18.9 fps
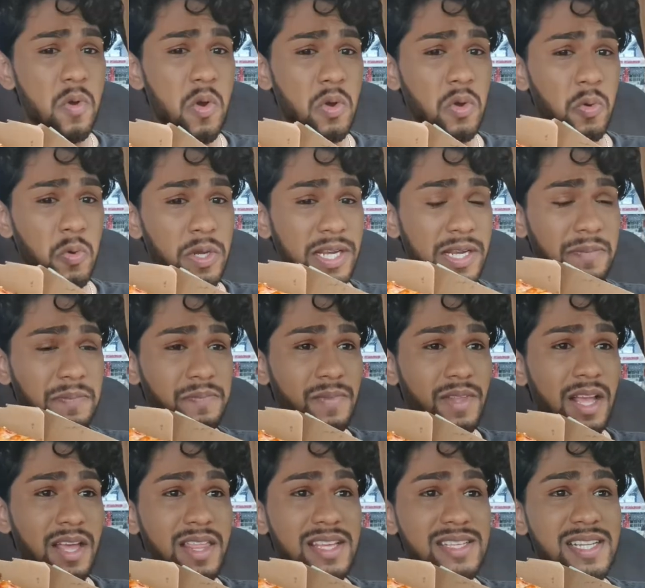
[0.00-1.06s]
More gooey.
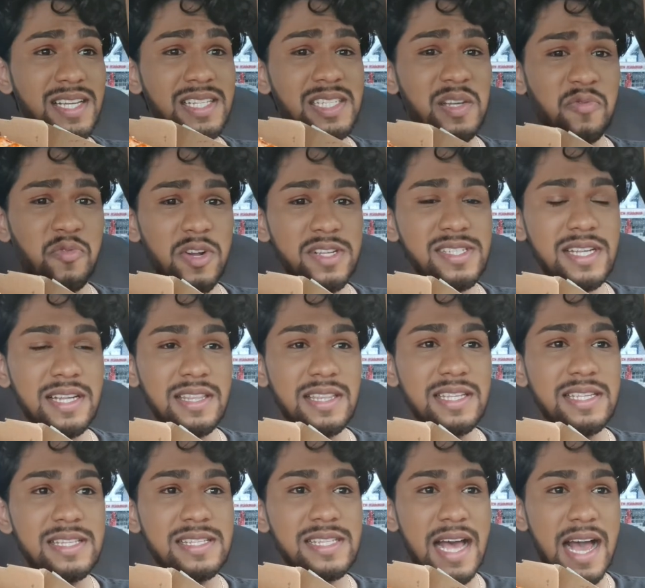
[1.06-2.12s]
There's a difference in
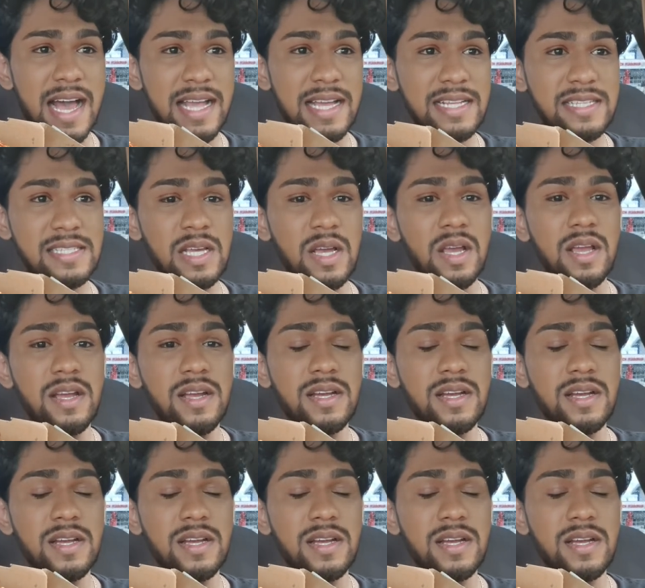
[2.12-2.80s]
the size